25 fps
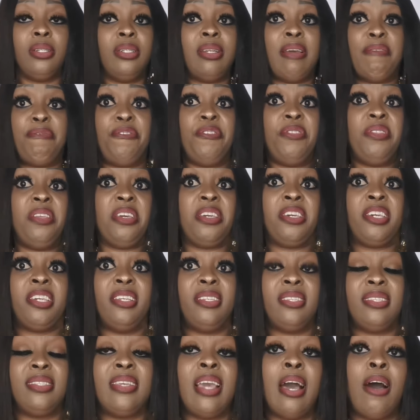they feel they
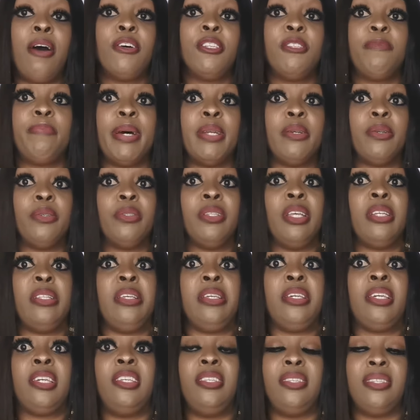kiss their husband or
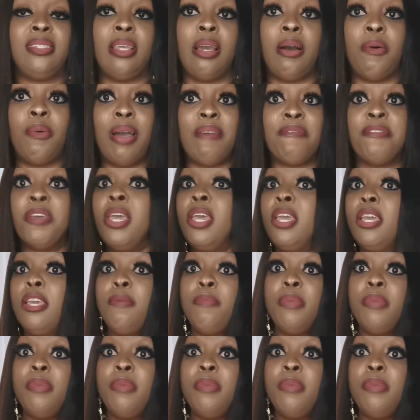they kiss their wife.